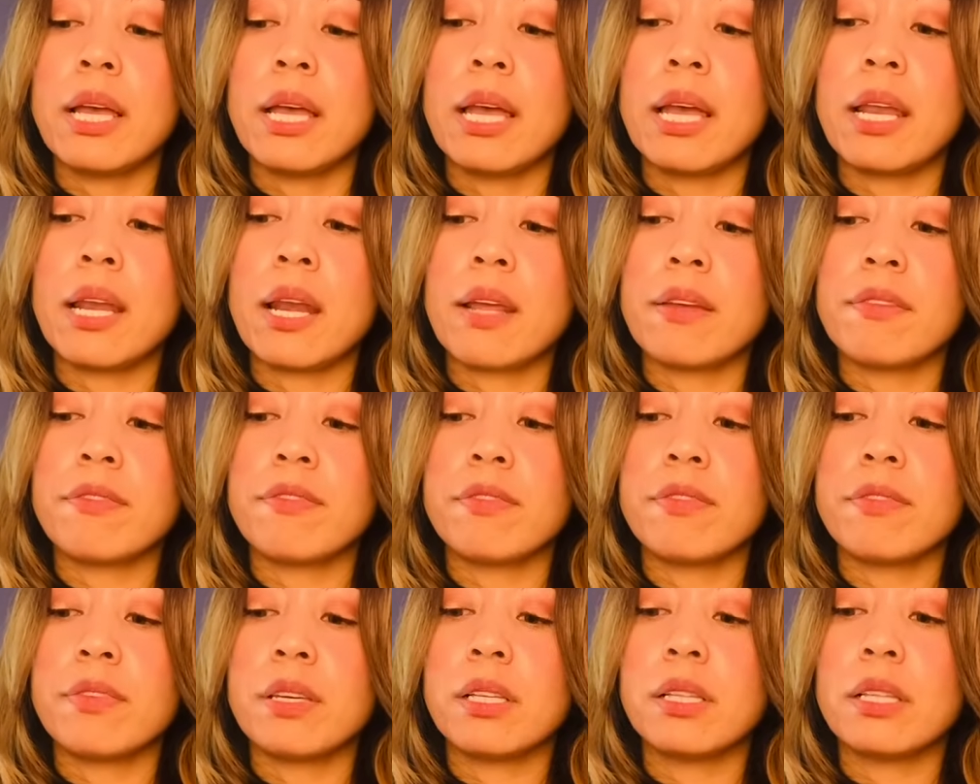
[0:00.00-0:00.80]
And I
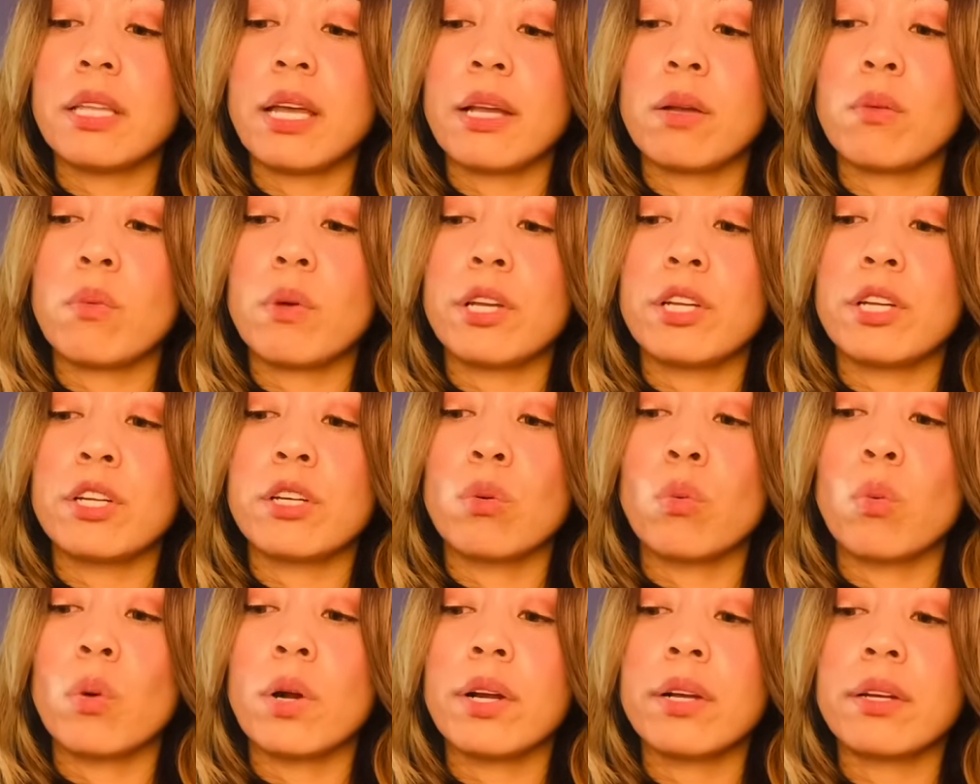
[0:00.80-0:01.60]
feel like what
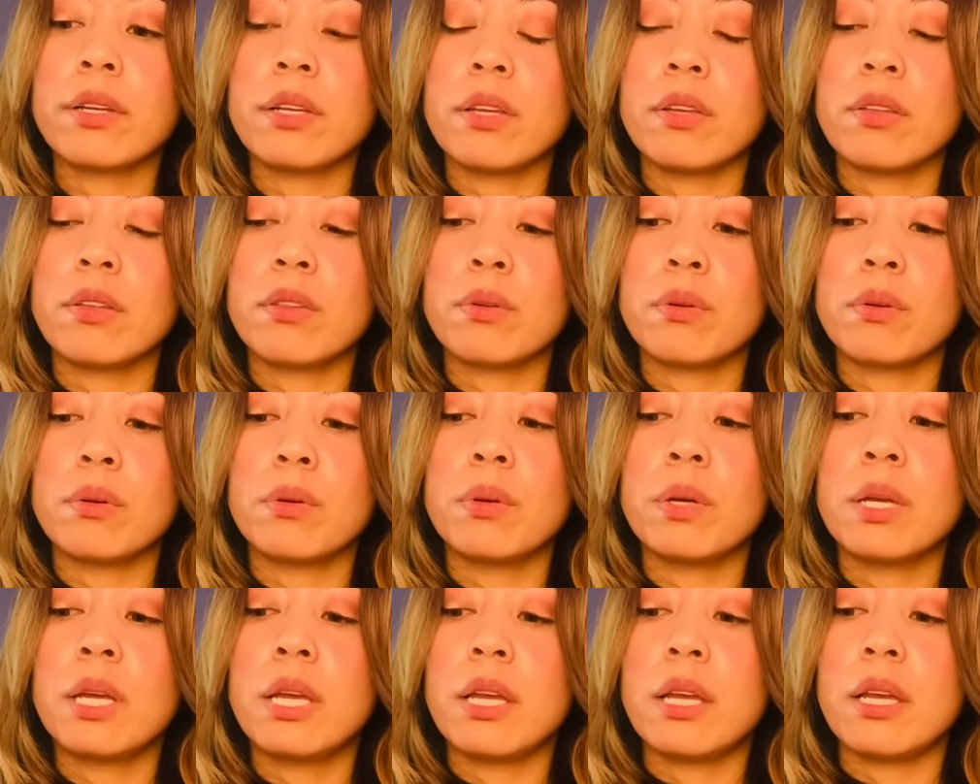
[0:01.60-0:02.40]
you're working
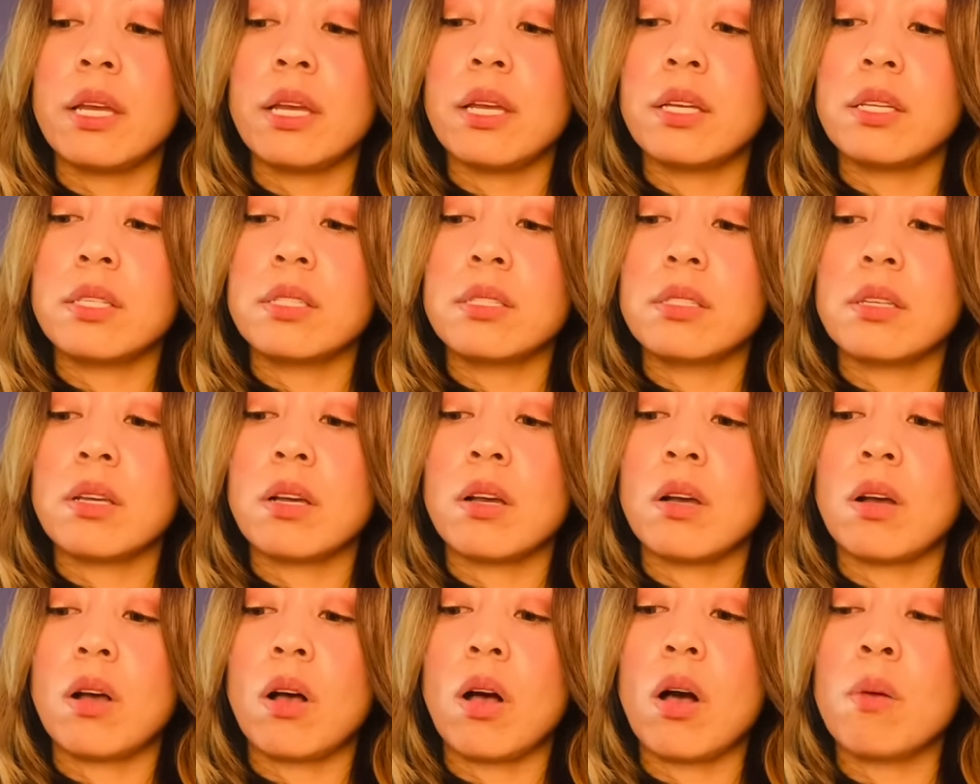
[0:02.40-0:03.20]
through is
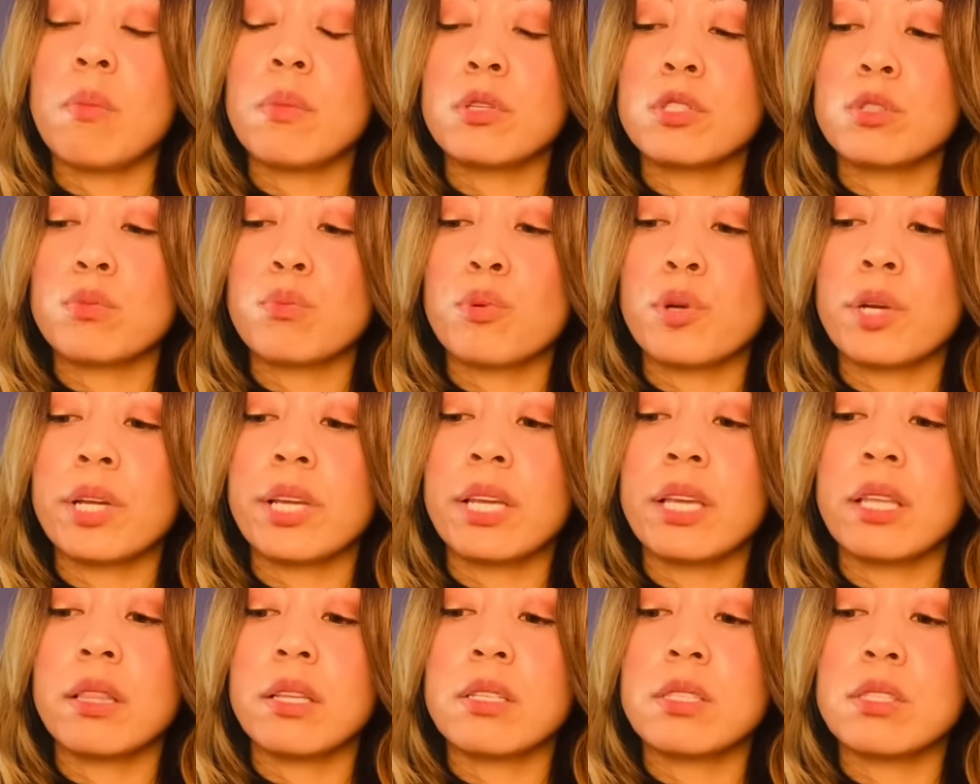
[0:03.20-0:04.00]
almost
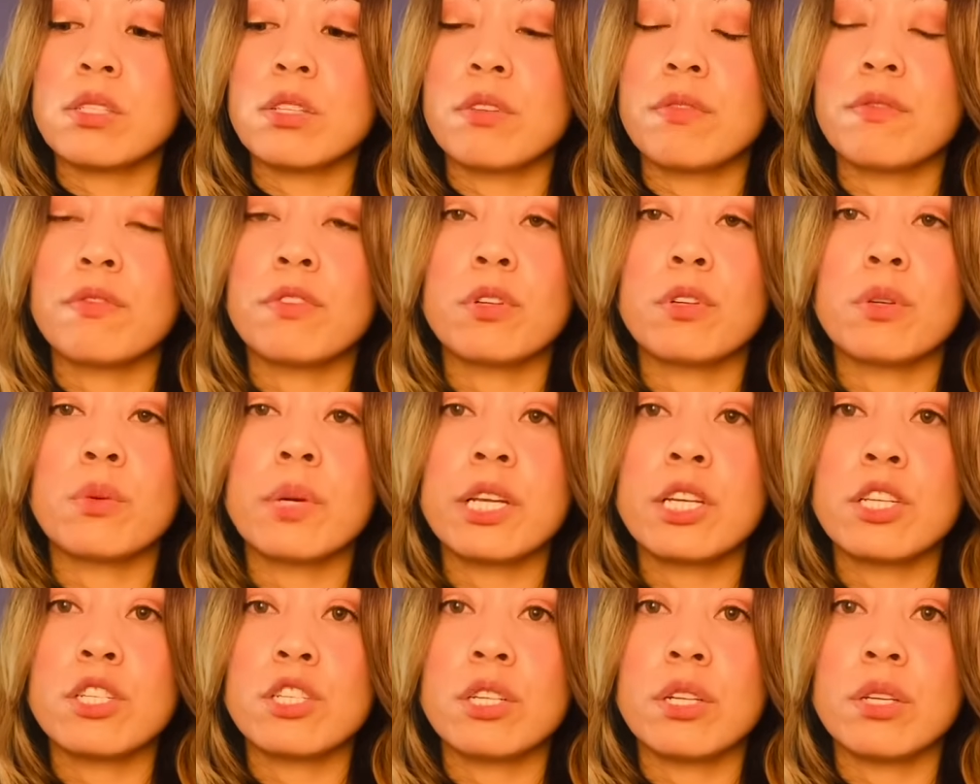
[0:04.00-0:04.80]
bringing this to
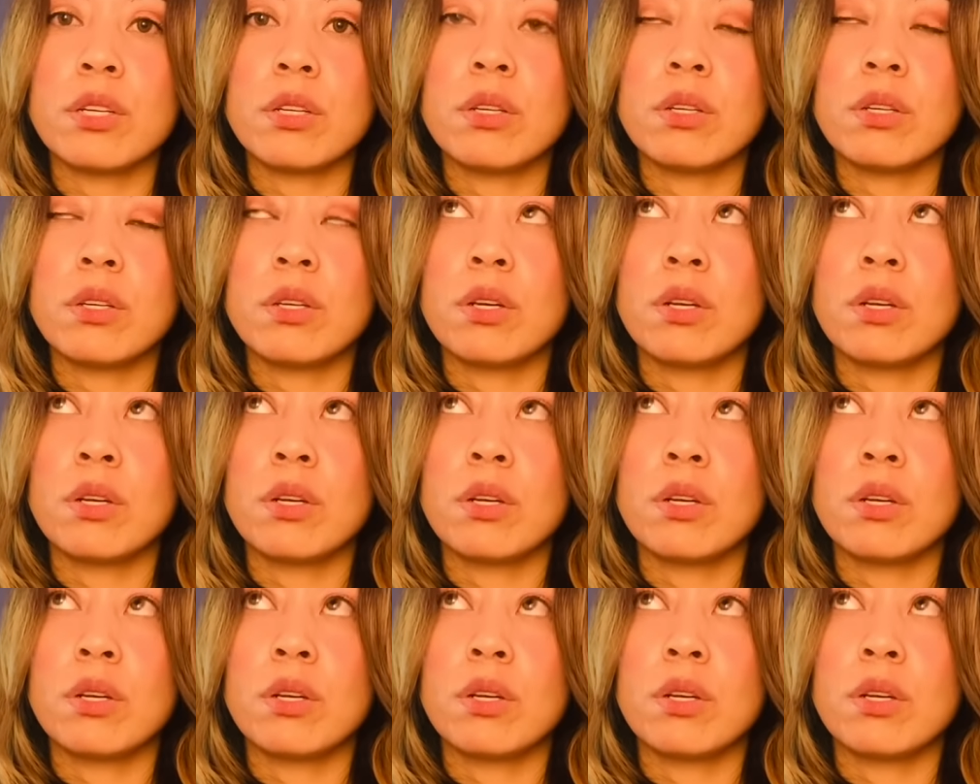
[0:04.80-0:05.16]
fruition